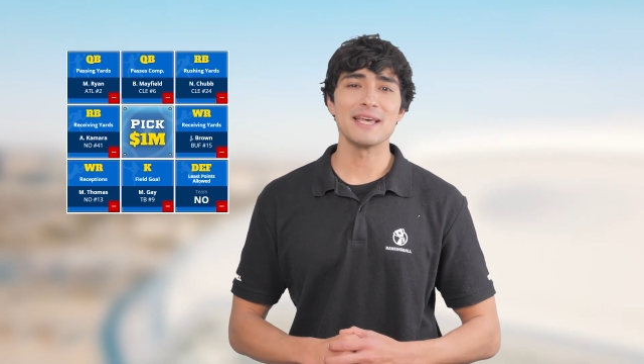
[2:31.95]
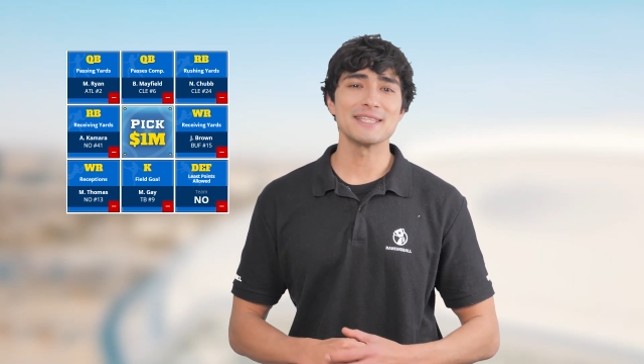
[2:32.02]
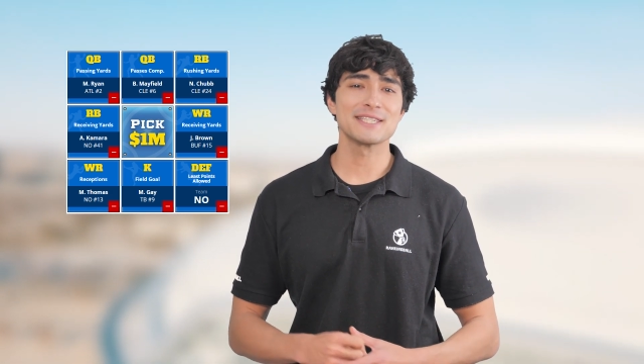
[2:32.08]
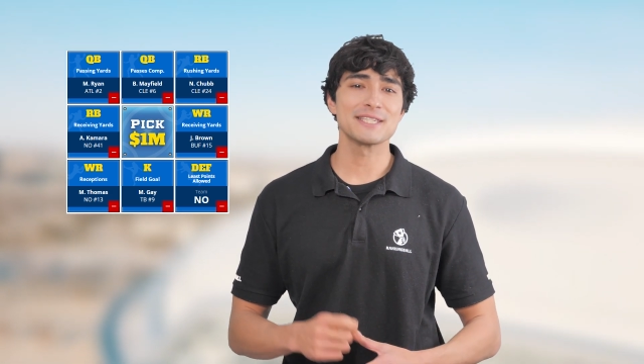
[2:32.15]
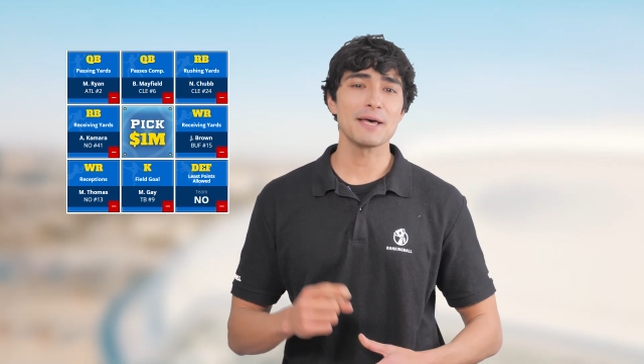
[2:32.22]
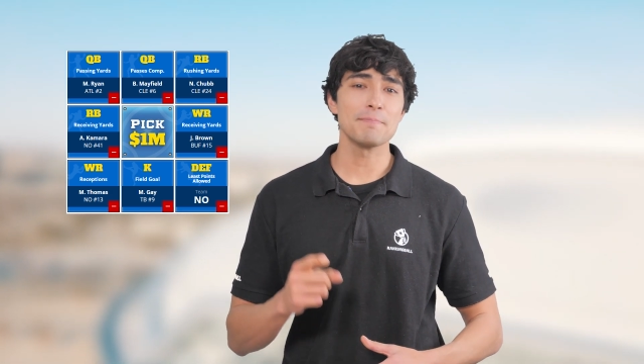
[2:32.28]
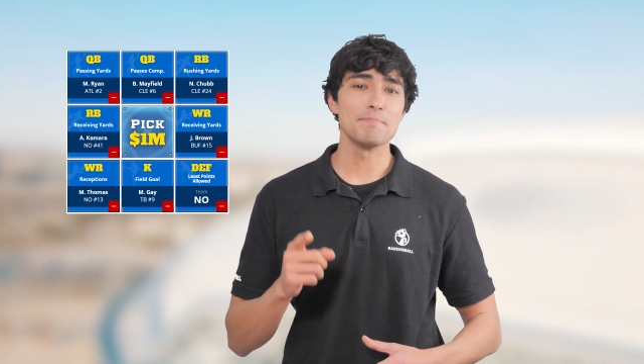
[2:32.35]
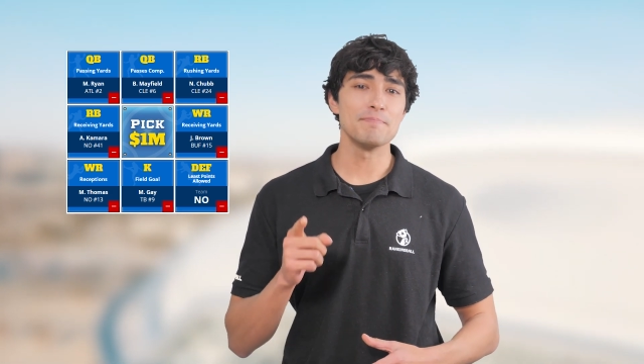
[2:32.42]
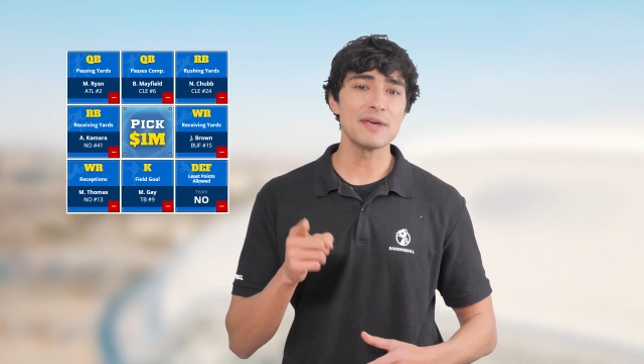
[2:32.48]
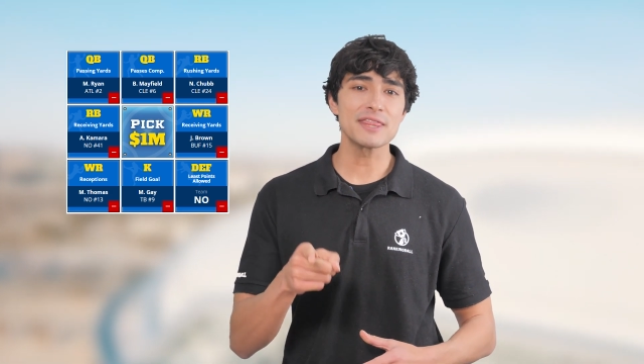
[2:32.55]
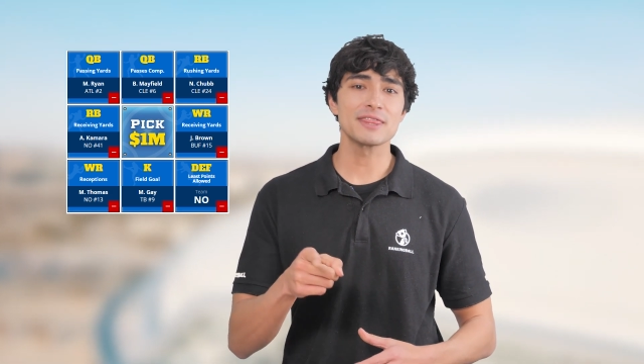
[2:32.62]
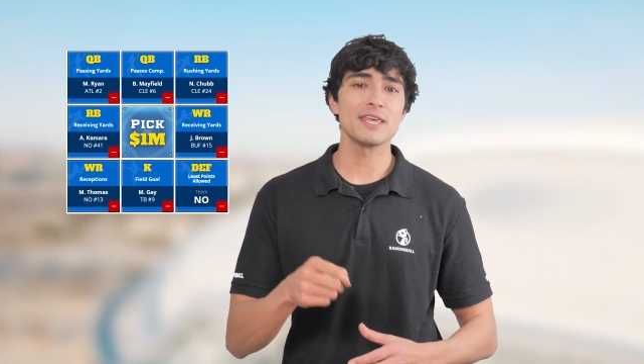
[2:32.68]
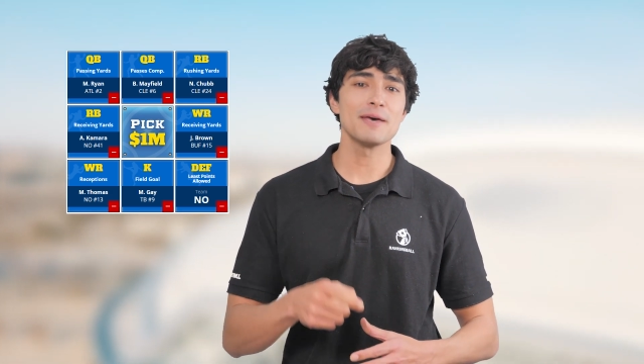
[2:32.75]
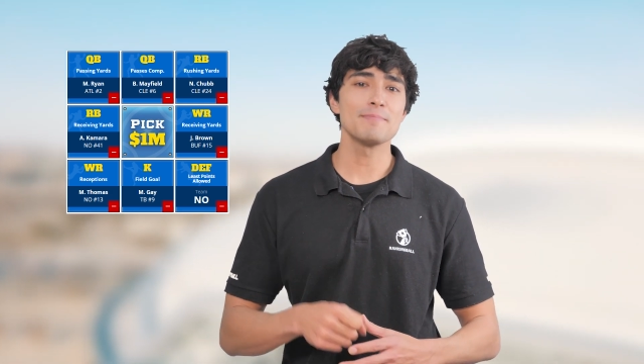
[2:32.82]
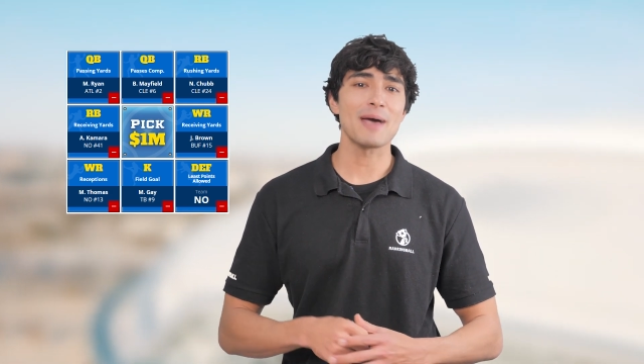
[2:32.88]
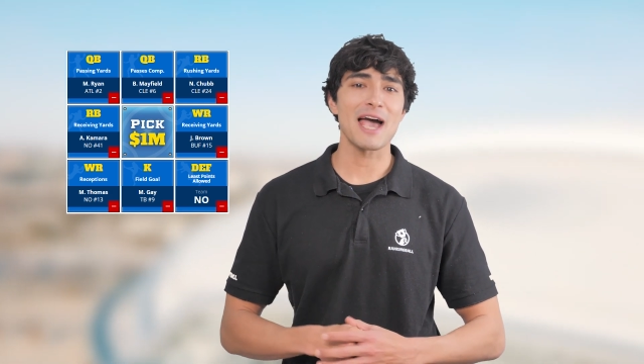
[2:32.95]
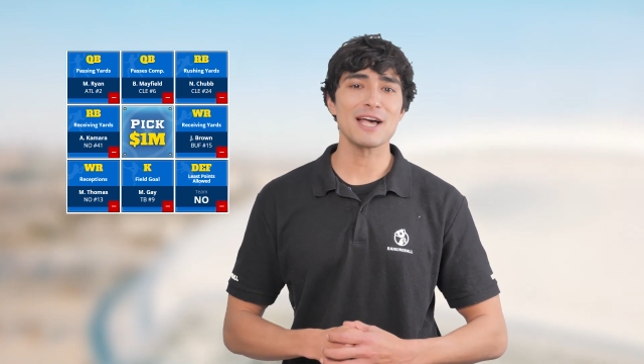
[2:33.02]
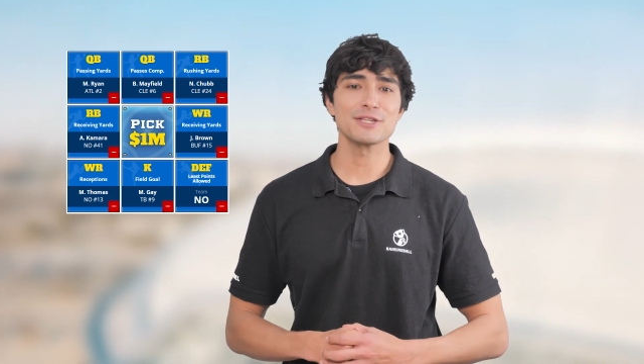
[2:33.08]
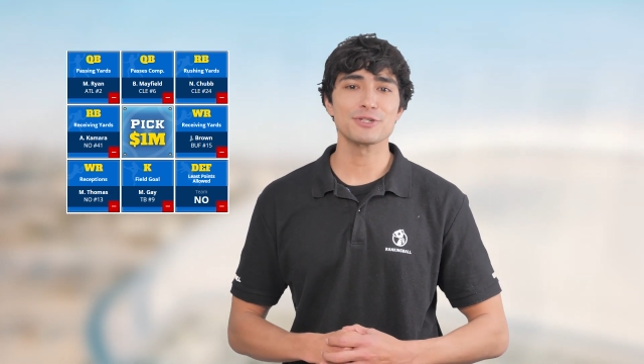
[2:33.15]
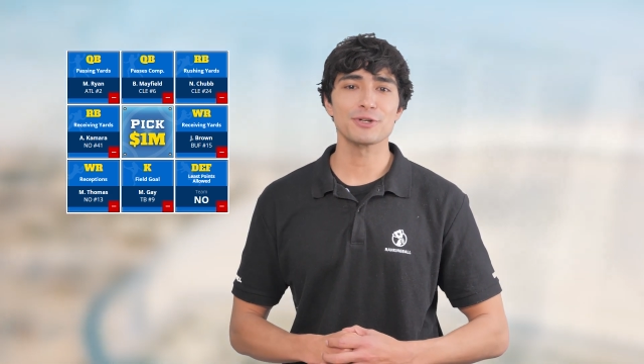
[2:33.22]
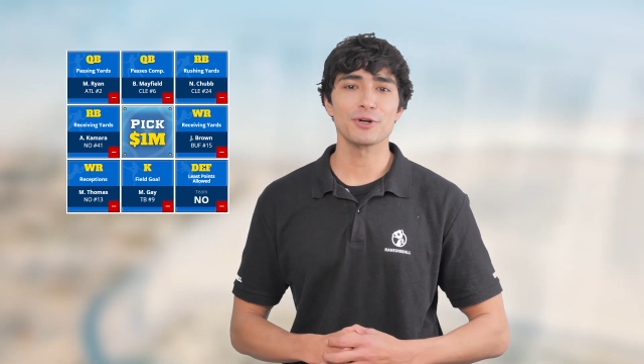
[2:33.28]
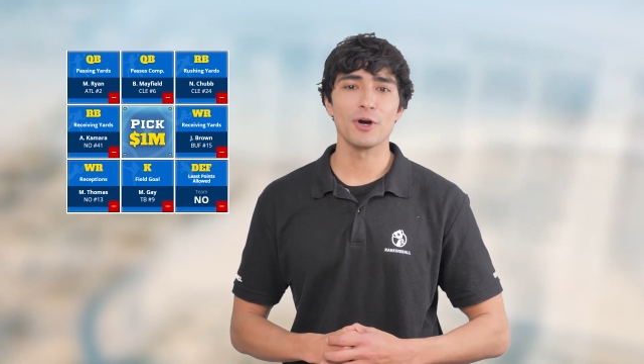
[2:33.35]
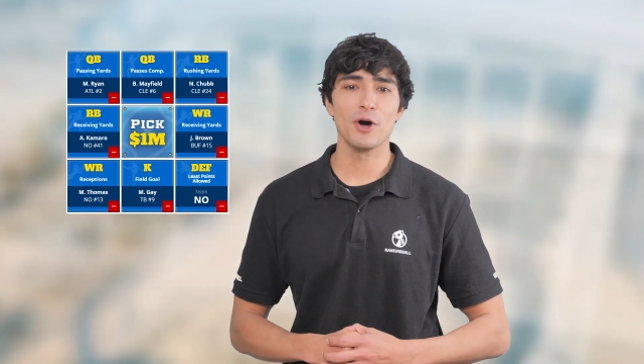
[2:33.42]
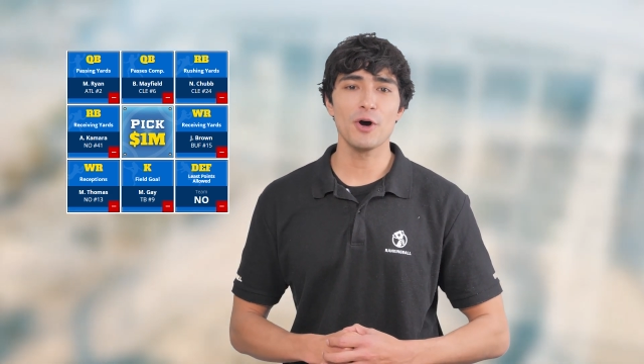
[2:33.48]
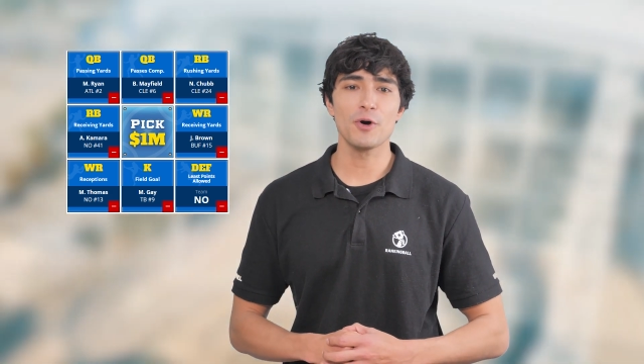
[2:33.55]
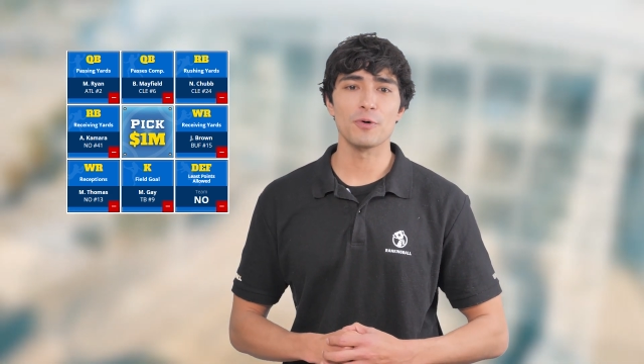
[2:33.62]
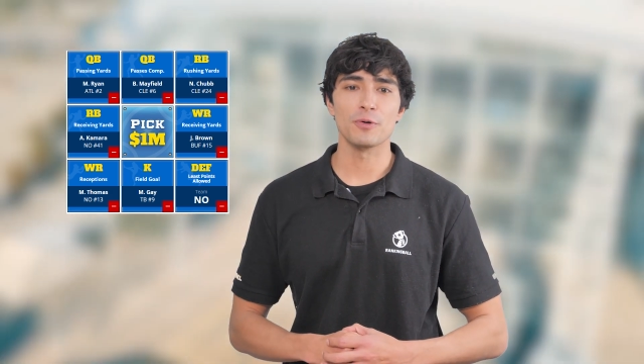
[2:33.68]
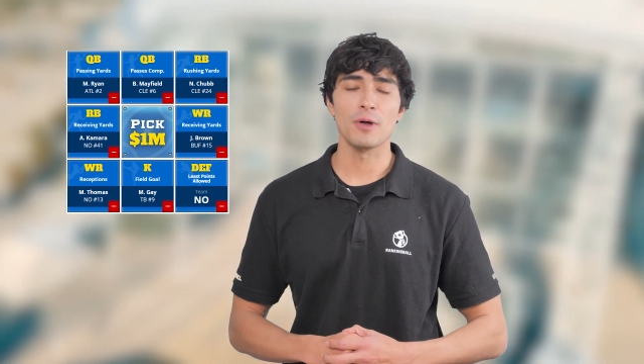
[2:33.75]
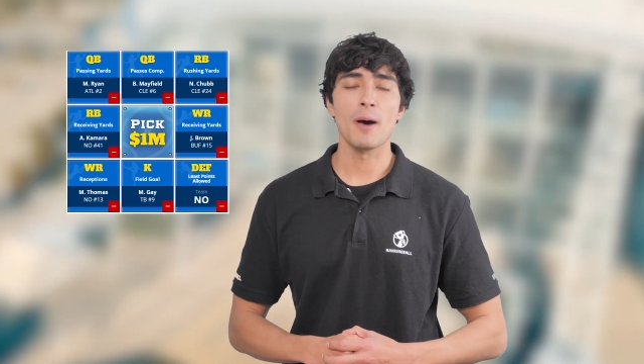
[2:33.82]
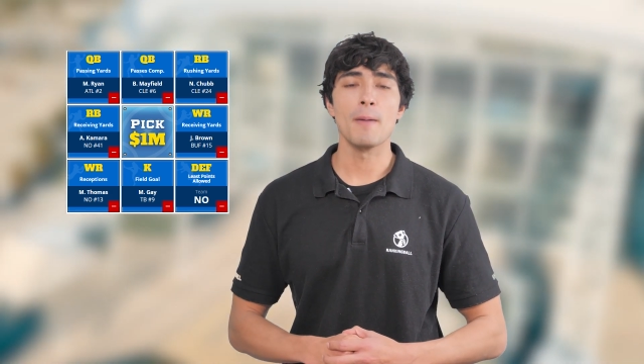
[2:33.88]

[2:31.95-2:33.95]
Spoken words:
and submit them as your own.